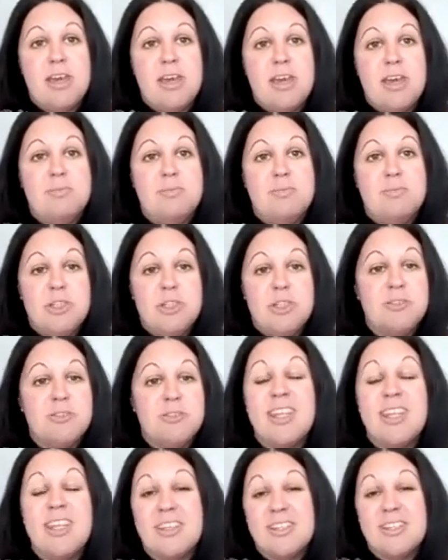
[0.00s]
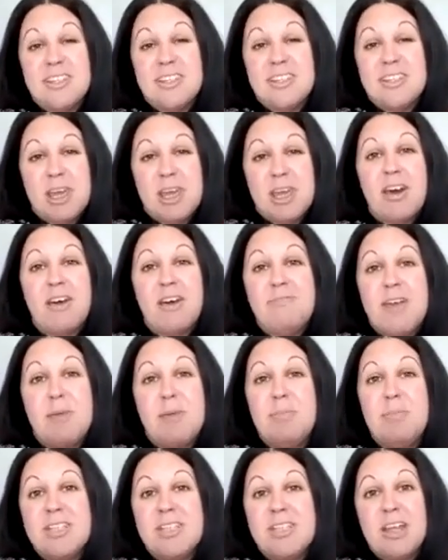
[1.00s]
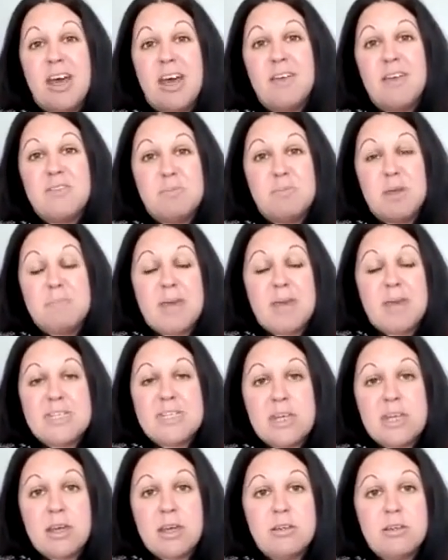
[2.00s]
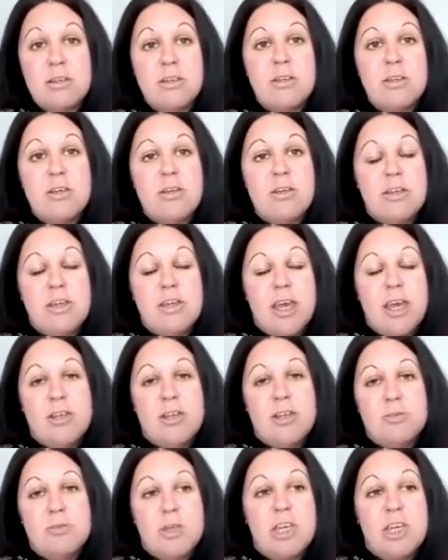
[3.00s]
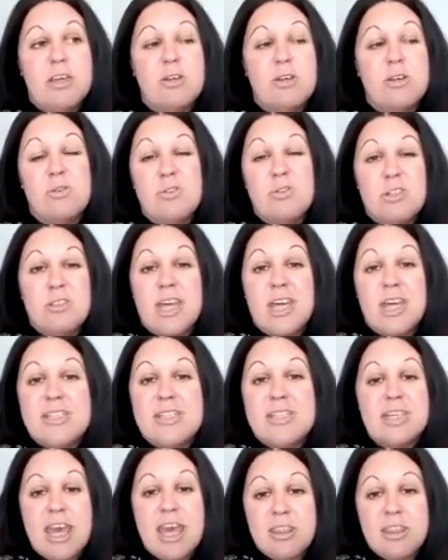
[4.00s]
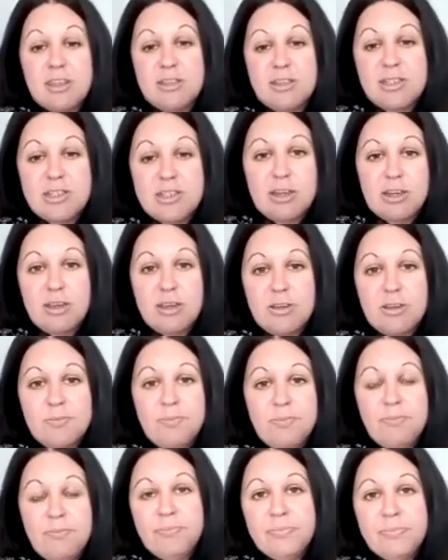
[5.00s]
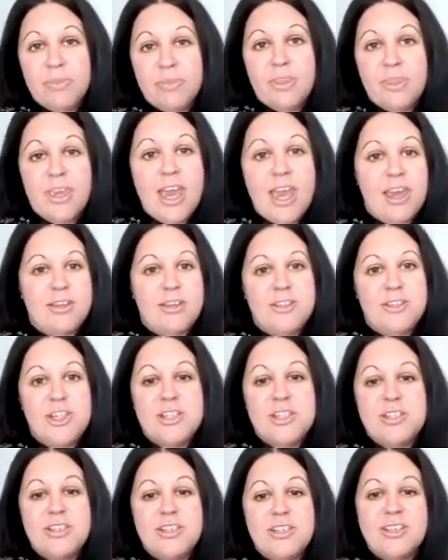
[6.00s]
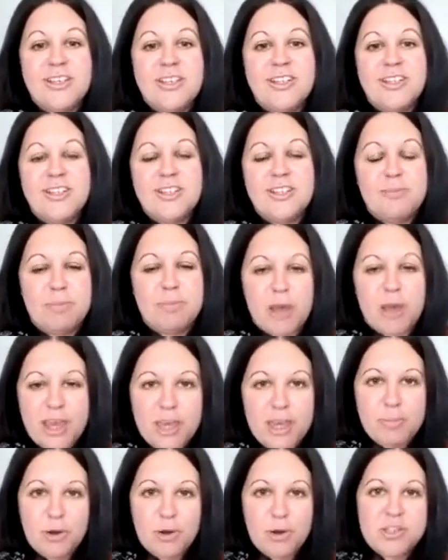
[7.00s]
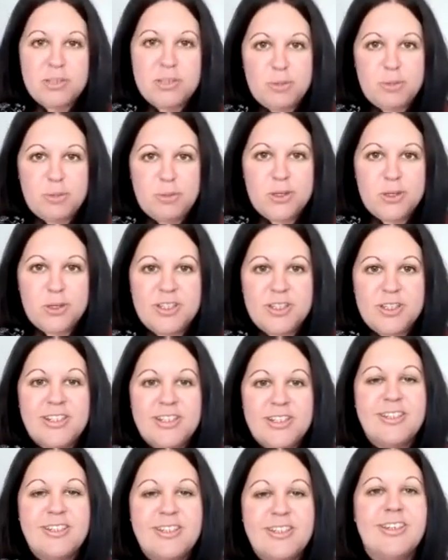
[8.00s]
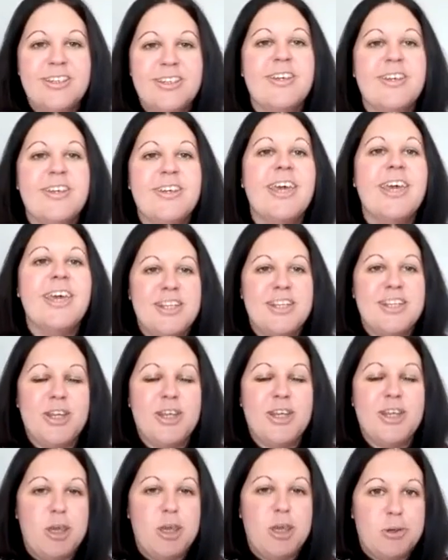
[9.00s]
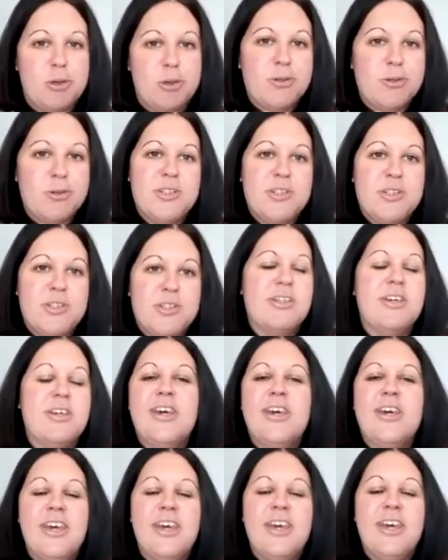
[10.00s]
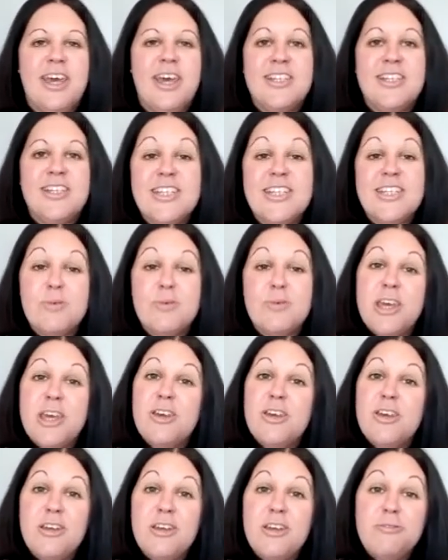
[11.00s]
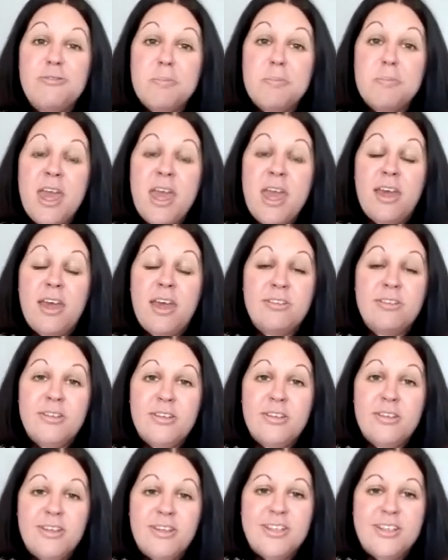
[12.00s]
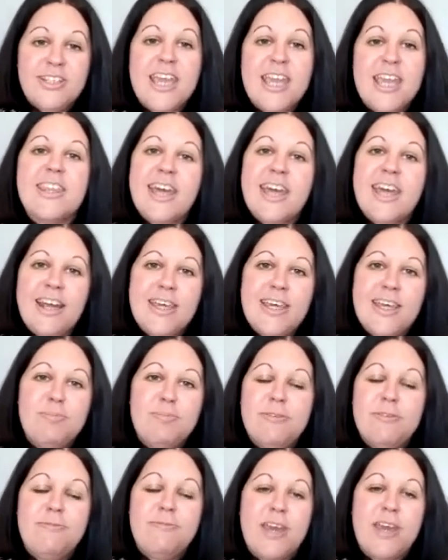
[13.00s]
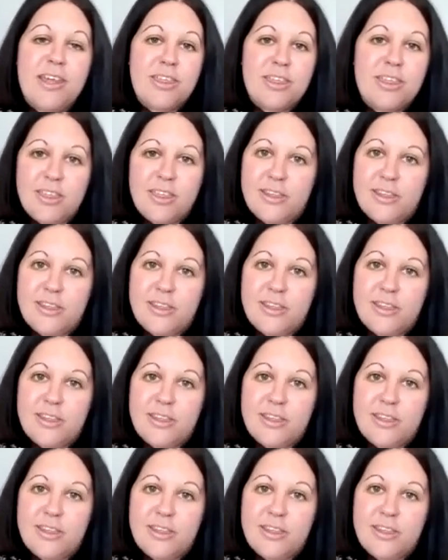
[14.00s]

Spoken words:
doing things to make our families' lives a bit better, and we can all do that together. So yeah, just buy your box of books, get to know your books, and see where you go from there. Take that leap of faith.